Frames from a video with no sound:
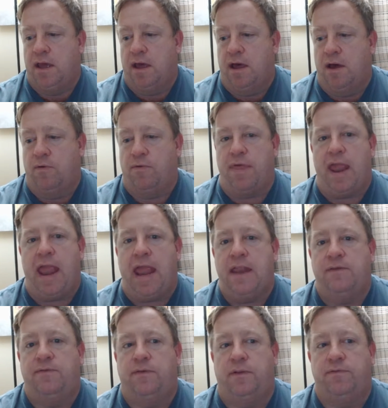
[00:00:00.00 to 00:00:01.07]
with a
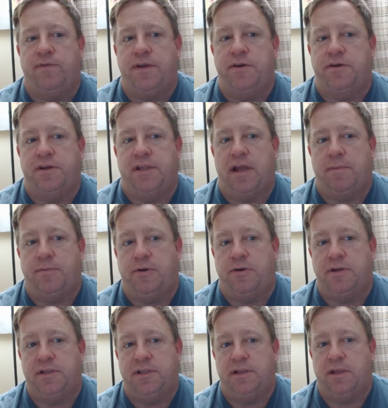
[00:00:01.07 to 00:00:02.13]
handful of
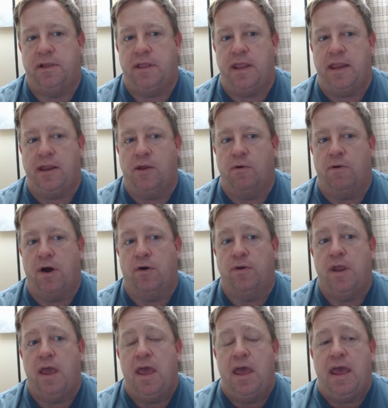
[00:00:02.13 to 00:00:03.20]
interceptors. They can go out,
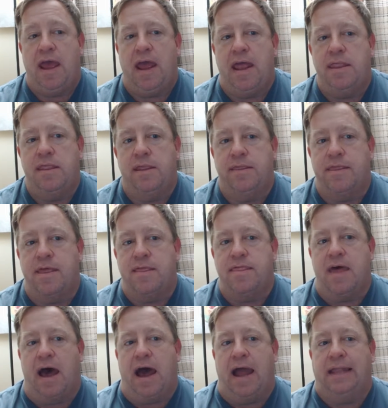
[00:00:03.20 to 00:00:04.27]

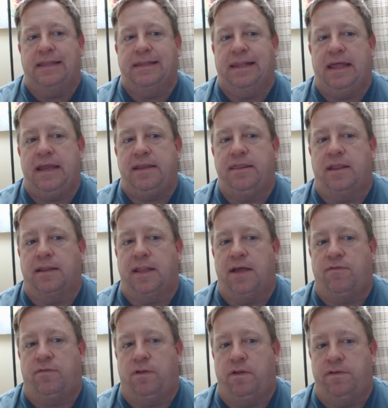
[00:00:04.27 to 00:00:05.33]
and I like the
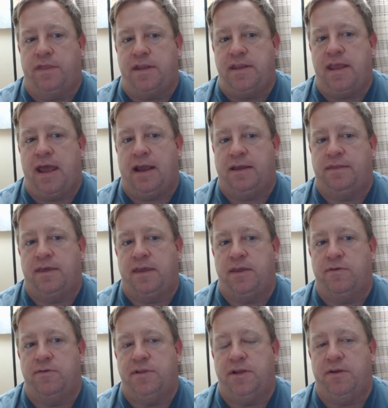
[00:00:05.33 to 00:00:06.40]
level of the tech they
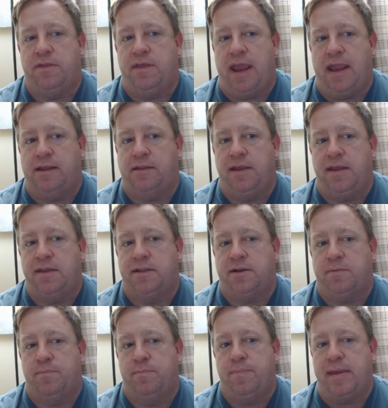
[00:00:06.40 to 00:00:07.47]
use here. The
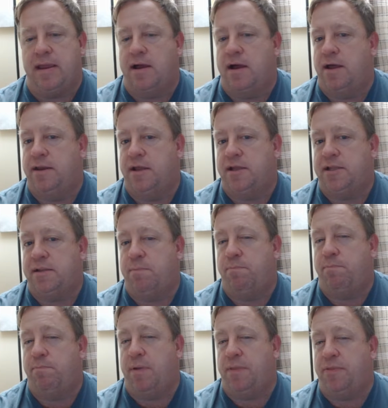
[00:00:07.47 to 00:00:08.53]
aliens are beyond us,
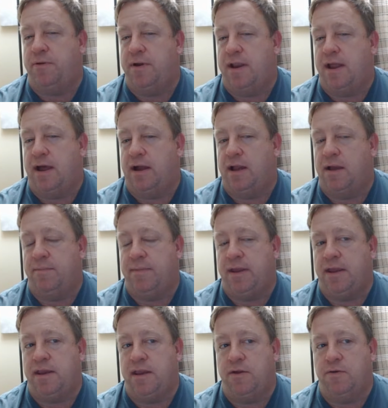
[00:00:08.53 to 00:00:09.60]
but they're not
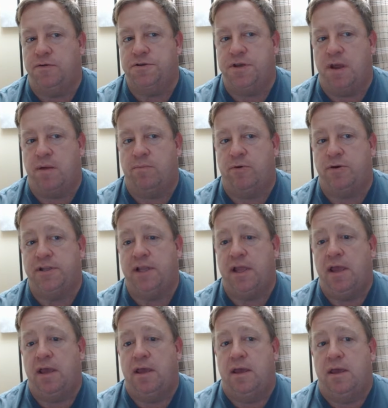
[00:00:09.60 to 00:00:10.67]
coming in huge numbers.
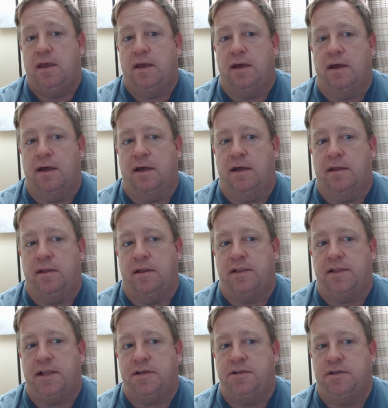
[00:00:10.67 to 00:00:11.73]

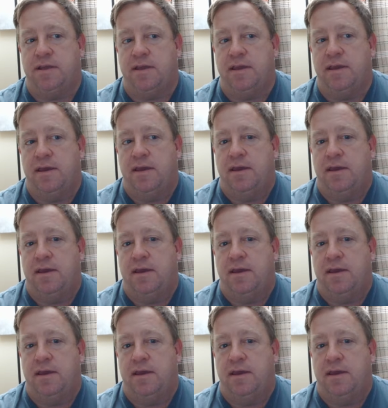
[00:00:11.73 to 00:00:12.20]
Essentially,